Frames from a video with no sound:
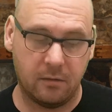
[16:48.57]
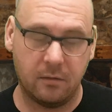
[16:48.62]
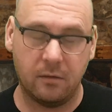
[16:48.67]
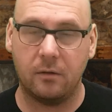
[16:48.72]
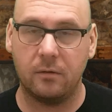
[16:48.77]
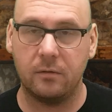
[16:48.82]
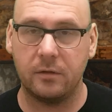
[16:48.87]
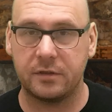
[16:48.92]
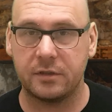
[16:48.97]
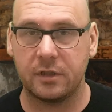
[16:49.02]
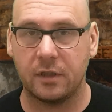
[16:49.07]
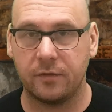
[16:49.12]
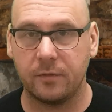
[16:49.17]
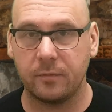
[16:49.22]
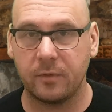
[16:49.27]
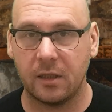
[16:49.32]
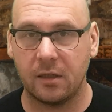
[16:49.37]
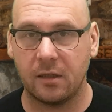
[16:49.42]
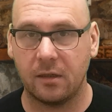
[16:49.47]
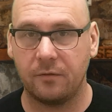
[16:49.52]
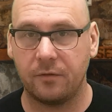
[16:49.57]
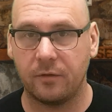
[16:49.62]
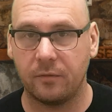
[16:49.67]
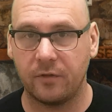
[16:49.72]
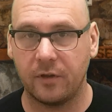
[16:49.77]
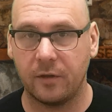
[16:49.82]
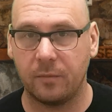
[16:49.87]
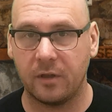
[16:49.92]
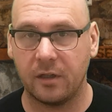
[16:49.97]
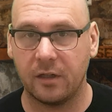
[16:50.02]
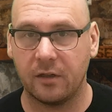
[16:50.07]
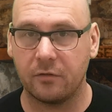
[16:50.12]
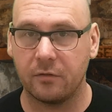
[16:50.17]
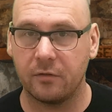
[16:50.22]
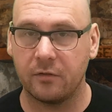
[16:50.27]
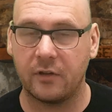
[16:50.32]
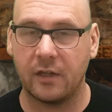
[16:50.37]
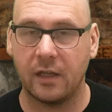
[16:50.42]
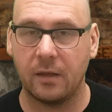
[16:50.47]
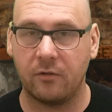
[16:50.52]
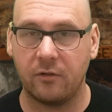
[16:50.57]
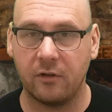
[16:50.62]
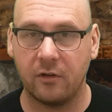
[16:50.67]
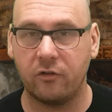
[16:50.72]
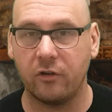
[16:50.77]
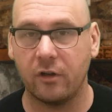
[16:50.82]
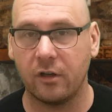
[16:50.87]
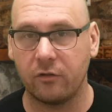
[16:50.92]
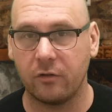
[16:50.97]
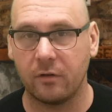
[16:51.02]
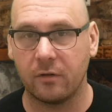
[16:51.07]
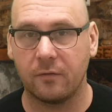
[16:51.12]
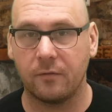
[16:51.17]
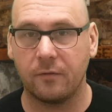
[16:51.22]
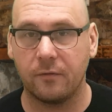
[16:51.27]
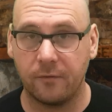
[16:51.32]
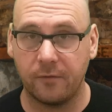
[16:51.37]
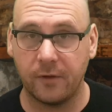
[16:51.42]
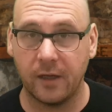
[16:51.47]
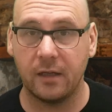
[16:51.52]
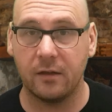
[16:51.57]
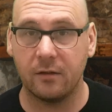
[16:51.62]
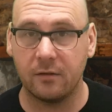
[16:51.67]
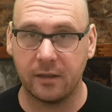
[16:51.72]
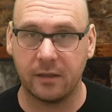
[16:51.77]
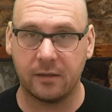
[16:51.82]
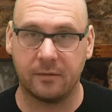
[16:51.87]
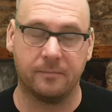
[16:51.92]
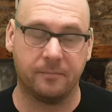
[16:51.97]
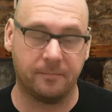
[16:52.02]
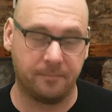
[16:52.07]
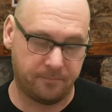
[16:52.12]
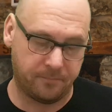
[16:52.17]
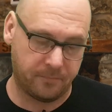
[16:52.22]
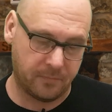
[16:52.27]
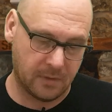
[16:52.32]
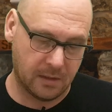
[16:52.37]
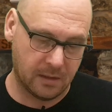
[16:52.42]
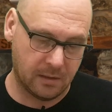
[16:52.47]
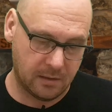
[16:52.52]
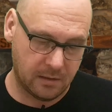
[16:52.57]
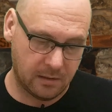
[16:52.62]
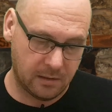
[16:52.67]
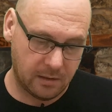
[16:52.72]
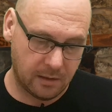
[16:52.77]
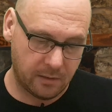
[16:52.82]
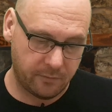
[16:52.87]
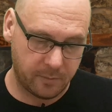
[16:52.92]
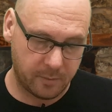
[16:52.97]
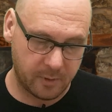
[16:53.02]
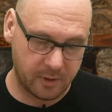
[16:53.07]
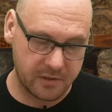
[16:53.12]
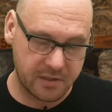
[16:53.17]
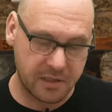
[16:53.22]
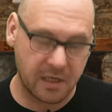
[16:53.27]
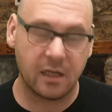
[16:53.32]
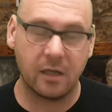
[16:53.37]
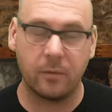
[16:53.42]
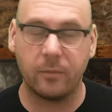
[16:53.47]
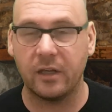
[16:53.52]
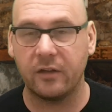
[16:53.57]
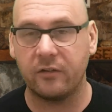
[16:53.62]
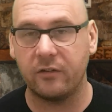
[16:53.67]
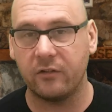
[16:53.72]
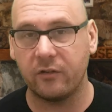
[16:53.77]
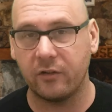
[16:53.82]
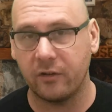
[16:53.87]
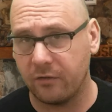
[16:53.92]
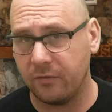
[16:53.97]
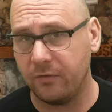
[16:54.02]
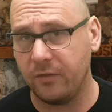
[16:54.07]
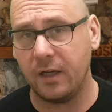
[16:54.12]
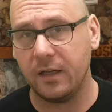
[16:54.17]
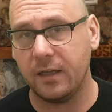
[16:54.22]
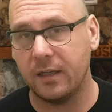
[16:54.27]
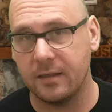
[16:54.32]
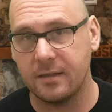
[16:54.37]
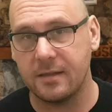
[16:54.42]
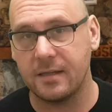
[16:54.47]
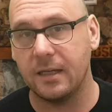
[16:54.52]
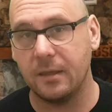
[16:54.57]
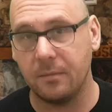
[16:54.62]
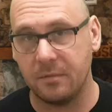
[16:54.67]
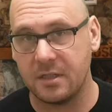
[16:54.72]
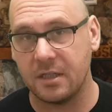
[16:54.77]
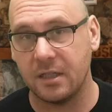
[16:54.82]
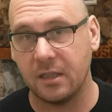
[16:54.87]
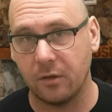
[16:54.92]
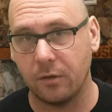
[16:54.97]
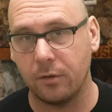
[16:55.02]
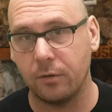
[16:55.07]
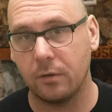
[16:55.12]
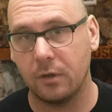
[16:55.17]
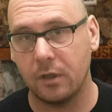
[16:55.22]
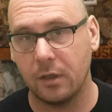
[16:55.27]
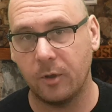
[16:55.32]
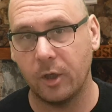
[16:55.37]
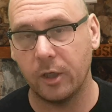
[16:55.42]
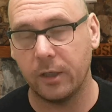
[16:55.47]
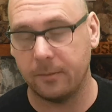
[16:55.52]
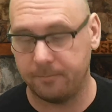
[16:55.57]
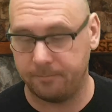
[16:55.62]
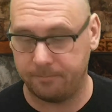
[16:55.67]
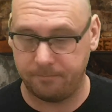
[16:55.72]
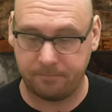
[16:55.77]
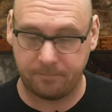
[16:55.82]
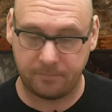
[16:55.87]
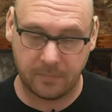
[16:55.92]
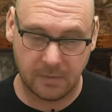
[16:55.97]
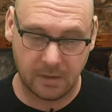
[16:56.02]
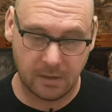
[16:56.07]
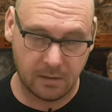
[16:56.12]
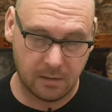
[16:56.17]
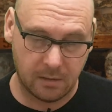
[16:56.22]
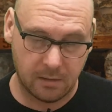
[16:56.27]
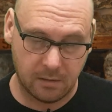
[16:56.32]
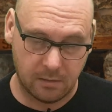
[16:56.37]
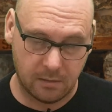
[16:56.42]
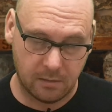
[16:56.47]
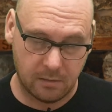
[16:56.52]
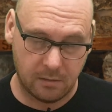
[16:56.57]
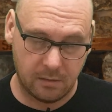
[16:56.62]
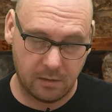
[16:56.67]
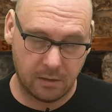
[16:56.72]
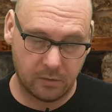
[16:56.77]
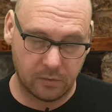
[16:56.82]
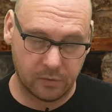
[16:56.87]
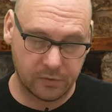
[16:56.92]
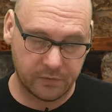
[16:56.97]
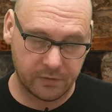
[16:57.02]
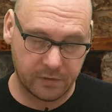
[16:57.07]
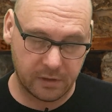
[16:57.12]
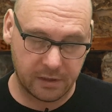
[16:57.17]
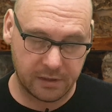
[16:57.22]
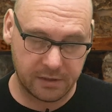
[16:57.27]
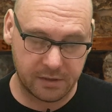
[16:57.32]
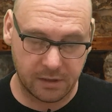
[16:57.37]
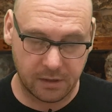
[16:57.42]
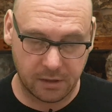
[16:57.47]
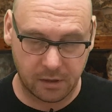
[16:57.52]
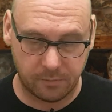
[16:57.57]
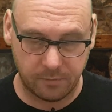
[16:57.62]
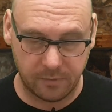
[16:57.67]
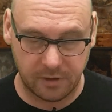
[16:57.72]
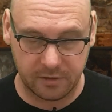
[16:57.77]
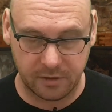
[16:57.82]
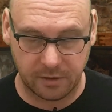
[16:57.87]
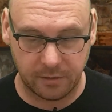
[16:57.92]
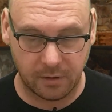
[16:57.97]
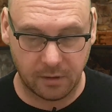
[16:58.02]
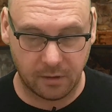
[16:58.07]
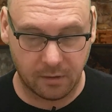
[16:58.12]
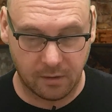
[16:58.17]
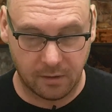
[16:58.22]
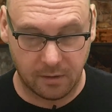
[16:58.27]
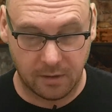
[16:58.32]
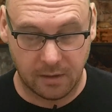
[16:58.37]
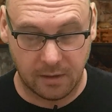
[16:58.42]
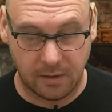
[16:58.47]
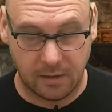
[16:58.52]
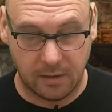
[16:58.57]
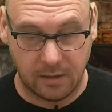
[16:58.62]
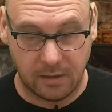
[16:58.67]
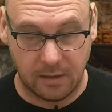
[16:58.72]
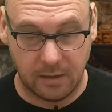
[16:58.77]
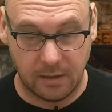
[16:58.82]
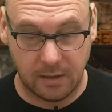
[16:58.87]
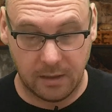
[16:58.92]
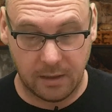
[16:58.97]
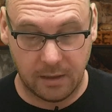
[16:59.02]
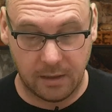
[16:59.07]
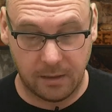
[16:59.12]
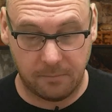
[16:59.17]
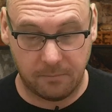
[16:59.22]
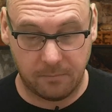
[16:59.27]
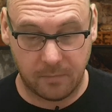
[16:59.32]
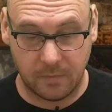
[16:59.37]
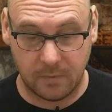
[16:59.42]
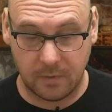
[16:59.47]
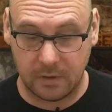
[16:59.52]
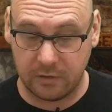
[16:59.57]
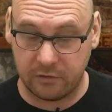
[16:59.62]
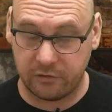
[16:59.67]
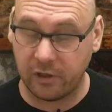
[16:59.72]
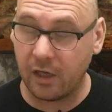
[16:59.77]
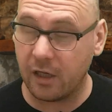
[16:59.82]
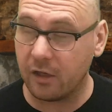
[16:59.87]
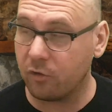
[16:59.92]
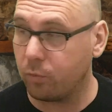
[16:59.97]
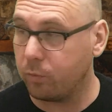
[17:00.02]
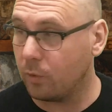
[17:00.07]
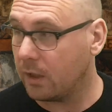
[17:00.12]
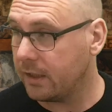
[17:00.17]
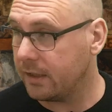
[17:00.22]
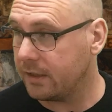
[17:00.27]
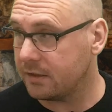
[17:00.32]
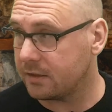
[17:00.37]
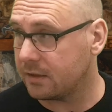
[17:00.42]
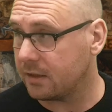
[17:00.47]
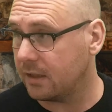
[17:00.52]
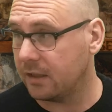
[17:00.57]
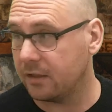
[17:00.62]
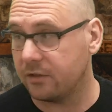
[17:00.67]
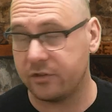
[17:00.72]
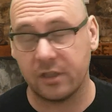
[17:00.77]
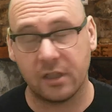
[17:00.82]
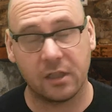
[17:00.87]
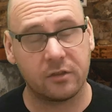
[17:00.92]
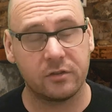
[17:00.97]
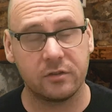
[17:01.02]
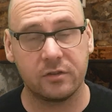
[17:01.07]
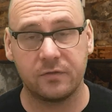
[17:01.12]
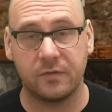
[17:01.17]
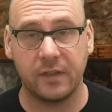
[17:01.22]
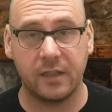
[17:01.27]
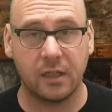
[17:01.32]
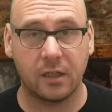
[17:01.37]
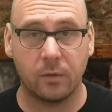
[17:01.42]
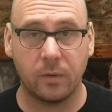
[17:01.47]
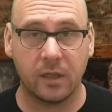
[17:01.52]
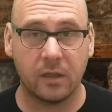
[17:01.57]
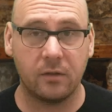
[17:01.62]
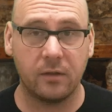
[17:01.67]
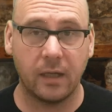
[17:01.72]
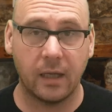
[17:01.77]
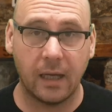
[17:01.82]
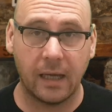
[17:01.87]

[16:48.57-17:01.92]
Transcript: All the stuff I'm getting in from Vaporesso is Type-C charging. Finally. Everybody's getting the message, it's fucking Type-C now, come on. That goes for the rest of the companies out there. Charge-wise, it charges very quickly.